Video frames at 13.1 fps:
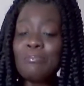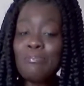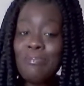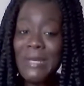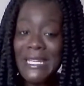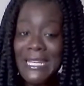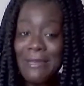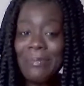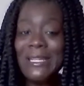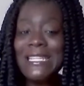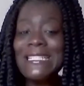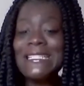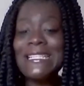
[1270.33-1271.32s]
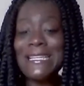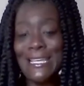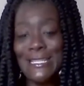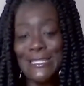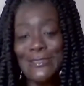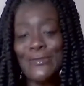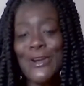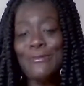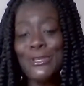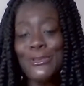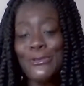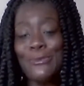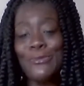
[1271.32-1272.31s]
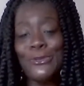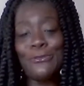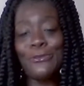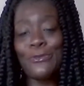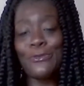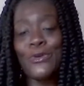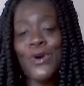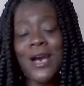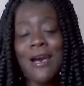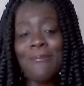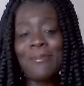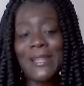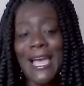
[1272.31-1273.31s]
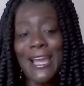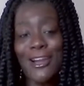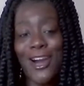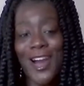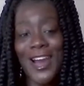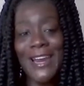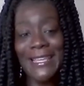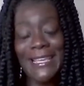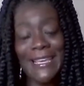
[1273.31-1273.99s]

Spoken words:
many blissenings from you, beautiful Black Heart.